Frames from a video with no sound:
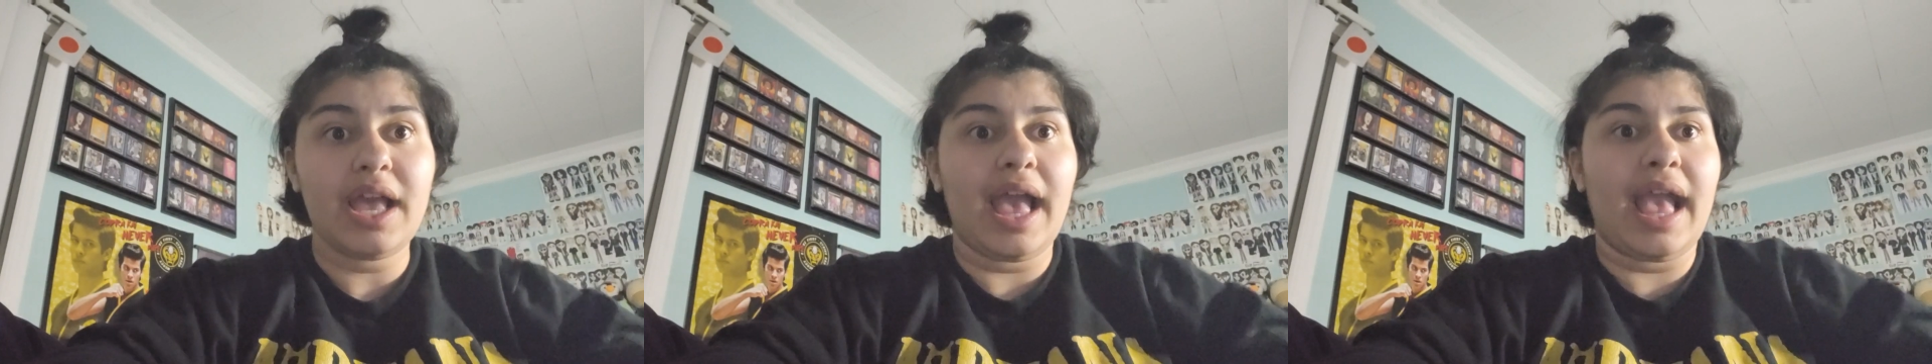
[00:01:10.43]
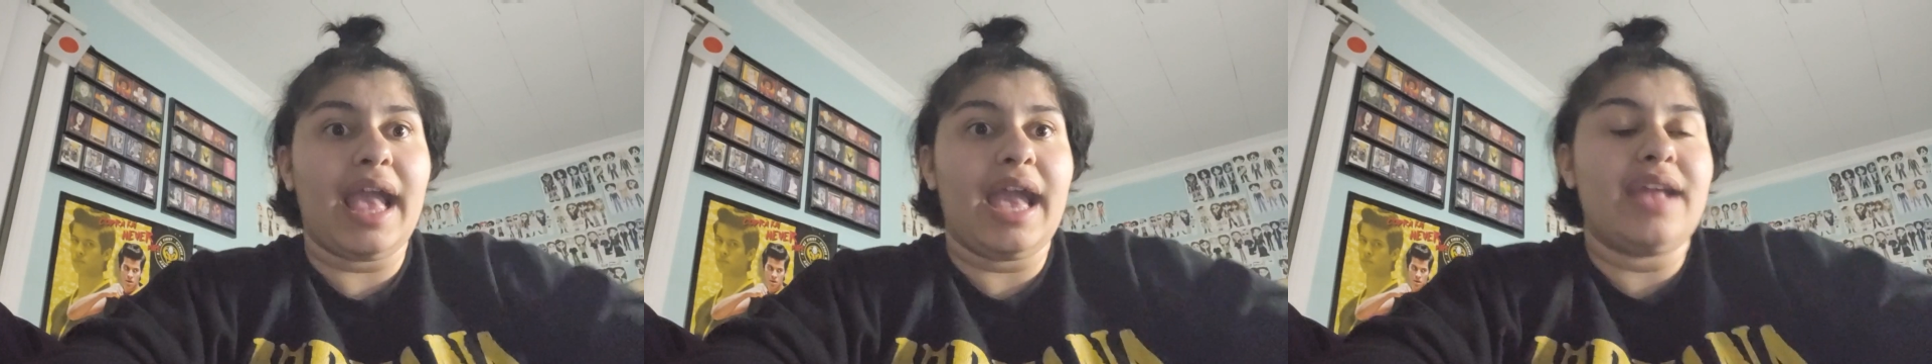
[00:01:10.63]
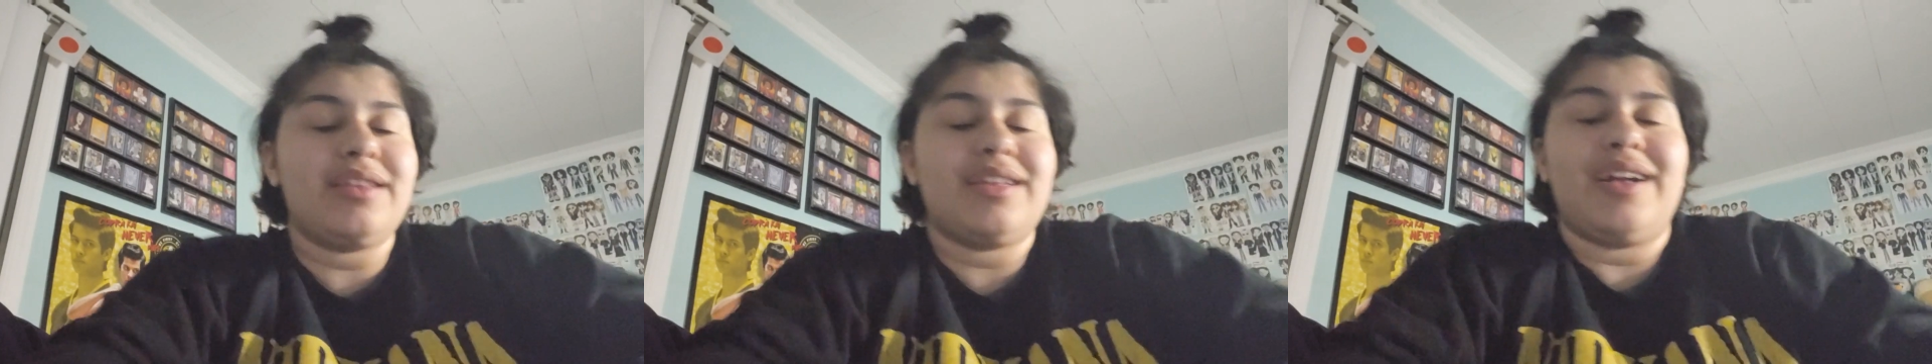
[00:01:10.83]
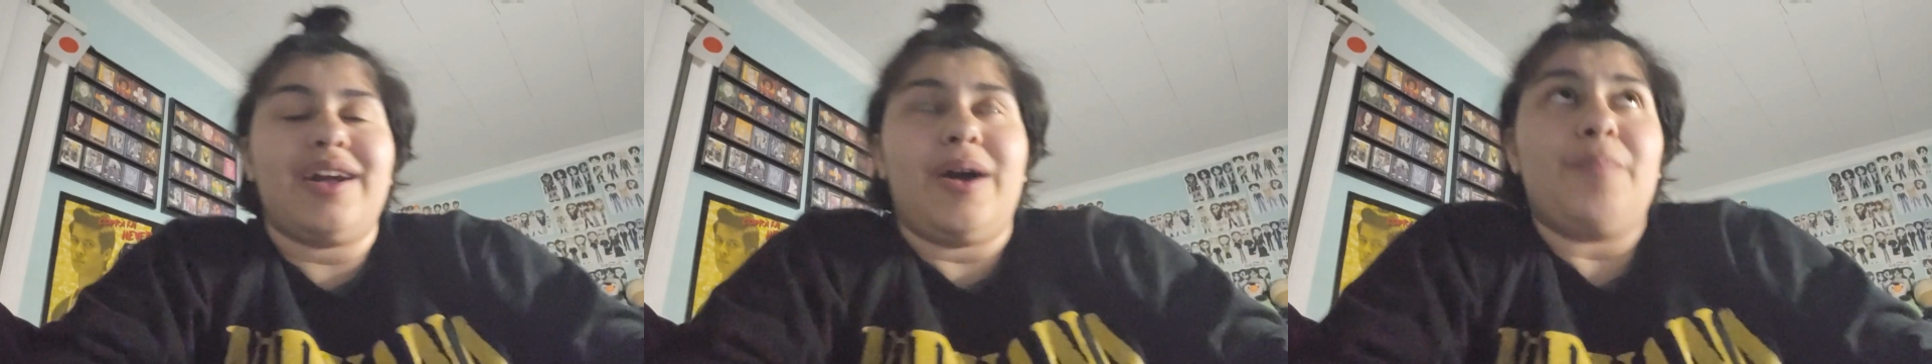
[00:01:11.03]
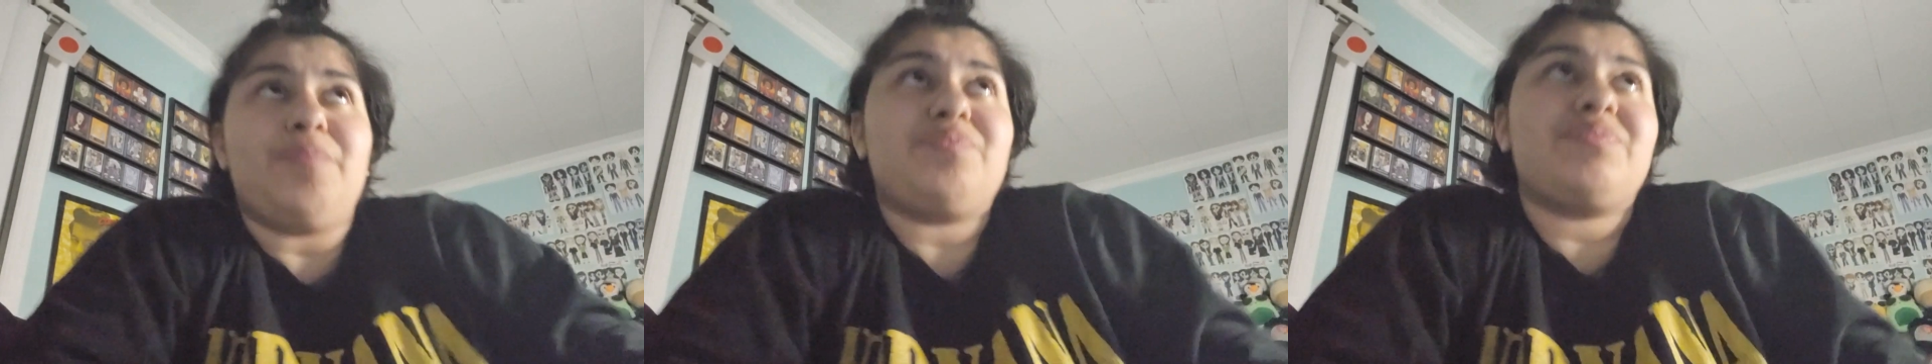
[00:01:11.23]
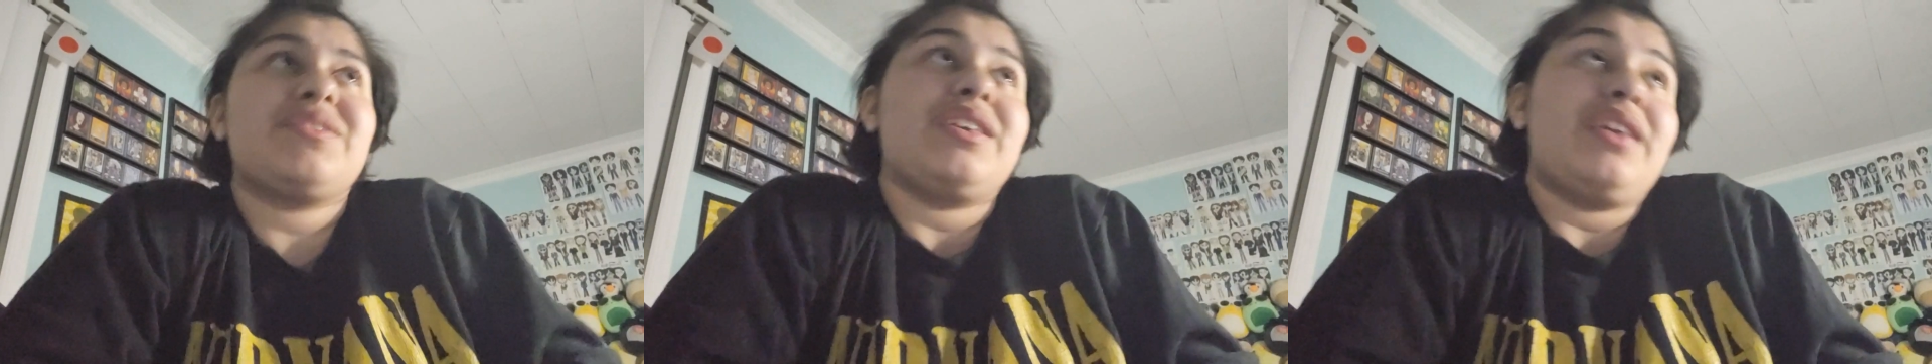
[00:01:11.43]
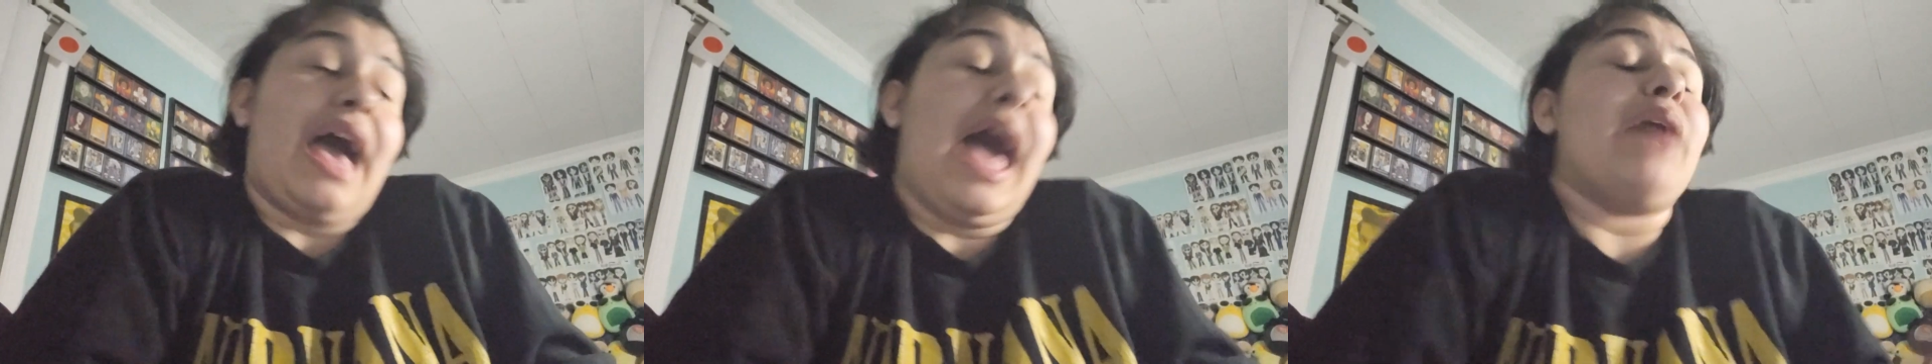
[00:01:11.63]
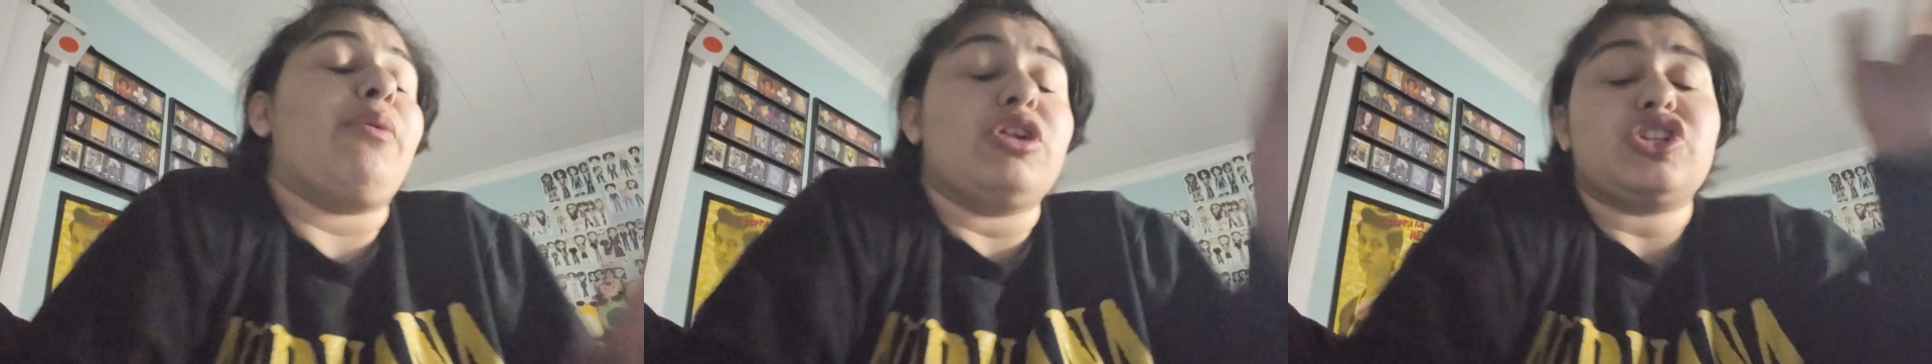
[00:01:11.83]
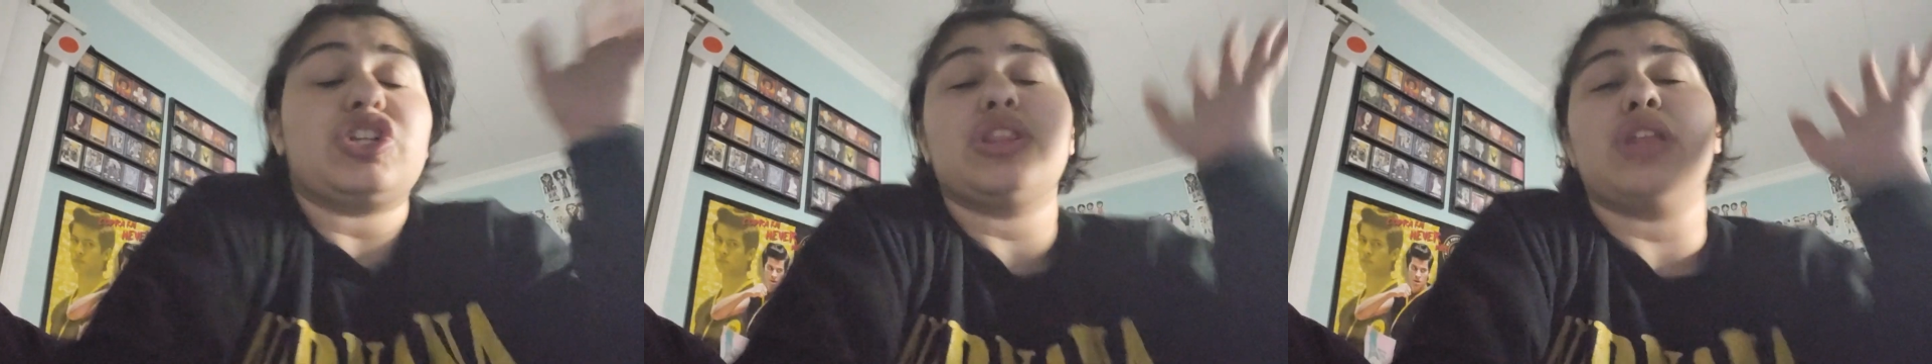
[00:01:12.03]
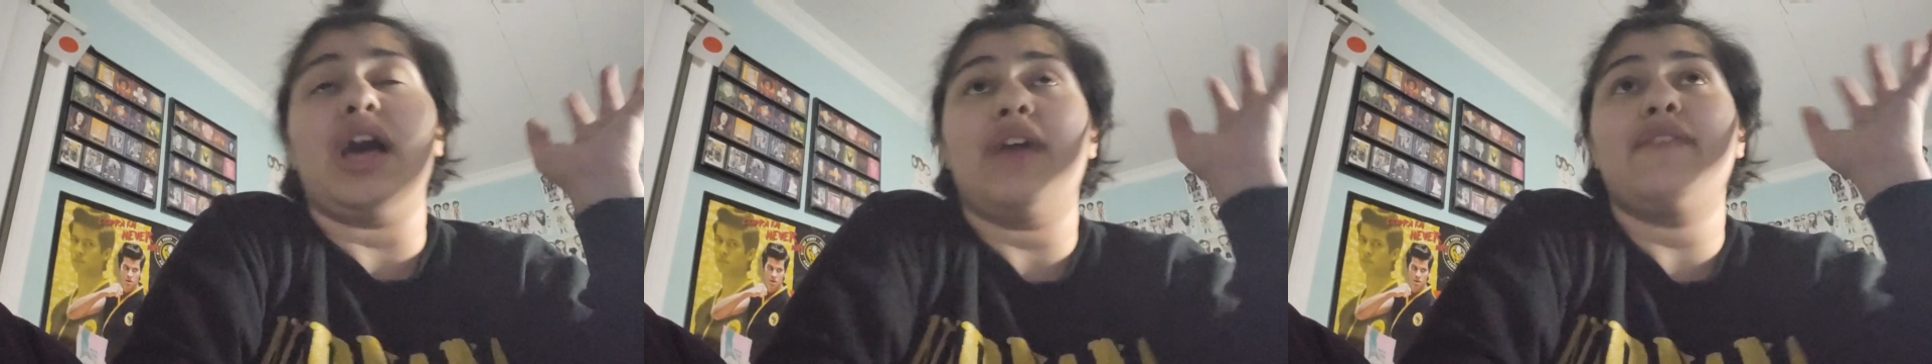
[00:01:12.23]
And, um, I watched it
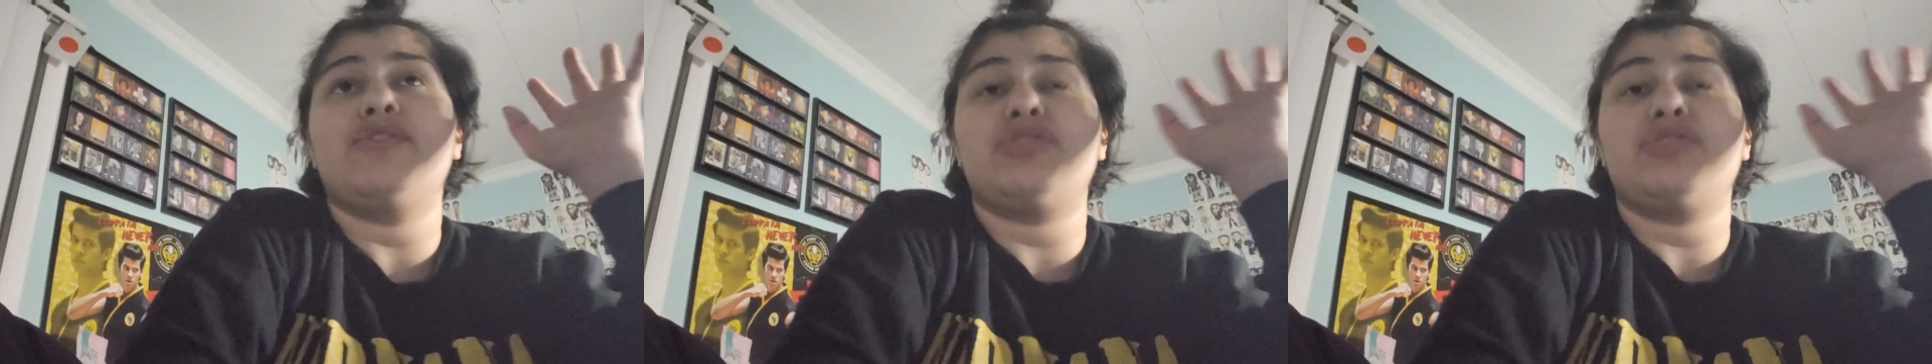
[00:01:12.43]
live,